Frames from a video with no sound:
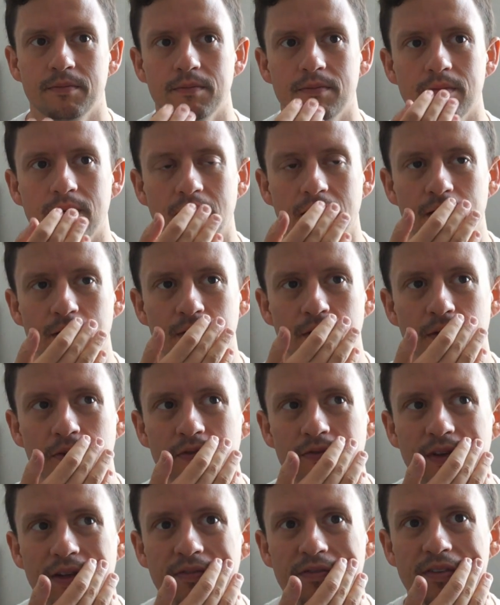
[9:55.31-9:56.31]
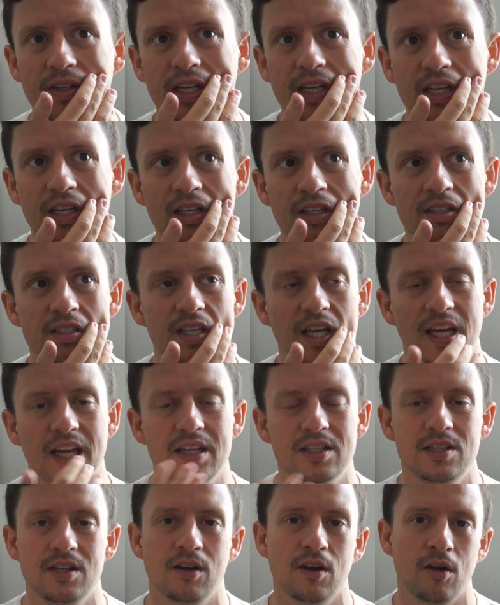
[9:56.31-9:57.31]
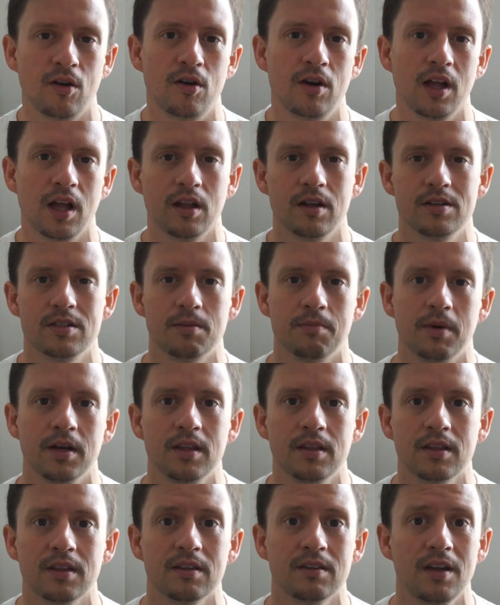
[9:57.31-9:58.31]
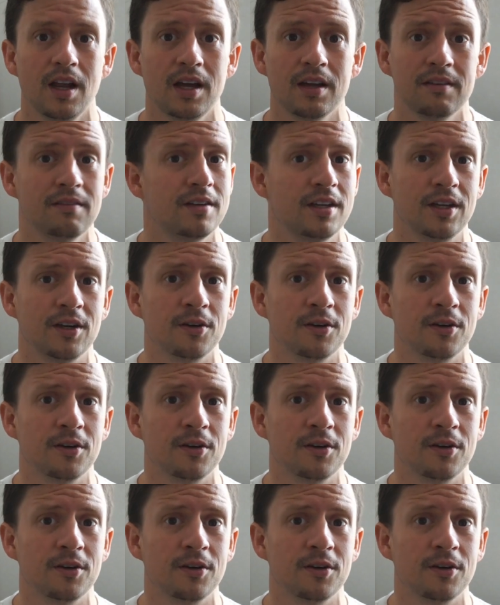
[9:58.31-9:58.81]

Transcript: I don't know, $1,500 to $1,800 a month. Not,